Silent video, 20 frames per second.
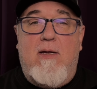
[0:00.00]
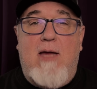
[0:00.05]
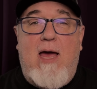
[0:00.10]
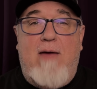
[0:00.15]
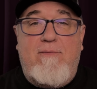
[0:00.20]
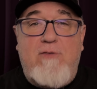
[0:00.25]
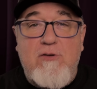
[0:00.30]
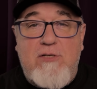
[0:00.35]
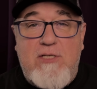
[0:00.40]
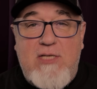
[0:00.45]

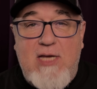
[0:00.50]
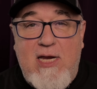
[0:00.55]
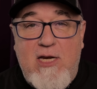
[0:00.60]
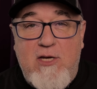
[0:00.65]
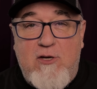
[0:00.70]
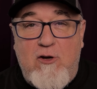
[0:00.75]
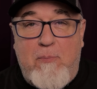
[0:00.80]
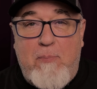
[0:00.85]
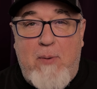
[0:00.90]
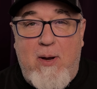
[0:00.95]
Have you
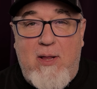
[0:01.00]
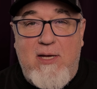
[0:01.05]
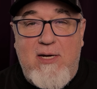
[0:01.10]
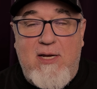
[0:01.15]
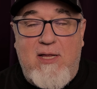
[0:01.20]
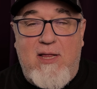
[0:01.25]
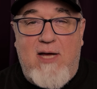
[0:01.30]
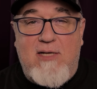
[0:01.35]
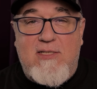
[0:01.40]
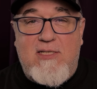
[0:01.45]
seen Dirtbilly
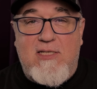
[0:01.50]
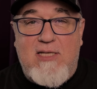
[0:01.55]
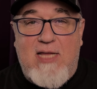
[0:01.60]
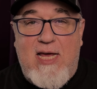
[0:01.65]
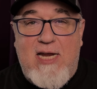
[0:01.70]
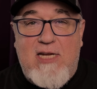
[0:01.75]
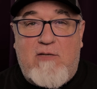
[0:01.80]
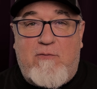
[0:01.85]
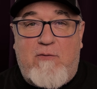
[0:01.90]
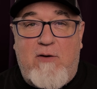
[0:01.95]
Deluxe's
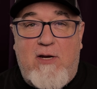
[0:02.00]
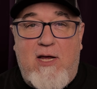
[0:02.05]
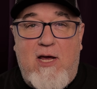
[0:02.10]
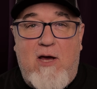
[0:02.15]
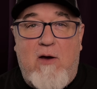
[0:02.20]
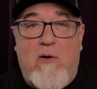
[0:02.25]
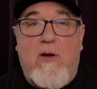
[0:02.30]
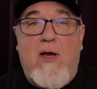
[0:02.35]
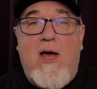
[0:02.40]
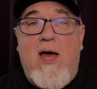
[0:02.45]
latest video?